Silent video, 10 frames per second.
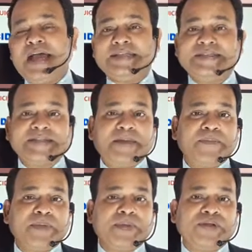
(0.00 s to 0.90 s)
And
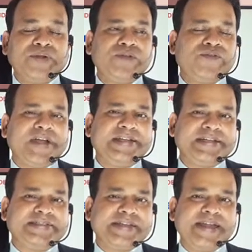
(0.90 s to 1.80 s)
some people, you know, you find
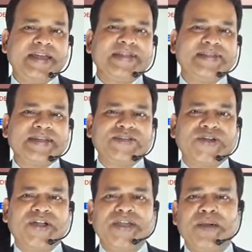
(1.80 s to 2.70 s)
that suddenly they are
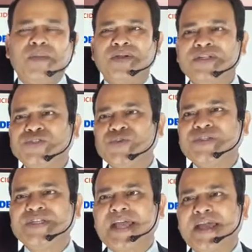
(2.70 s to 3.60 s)
talking about the
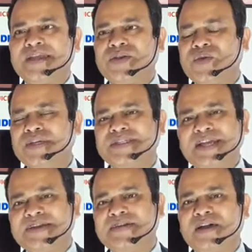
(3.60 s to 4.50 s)
suicide, you know,
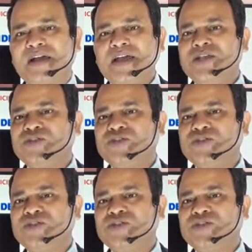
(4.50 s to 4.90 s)
etc.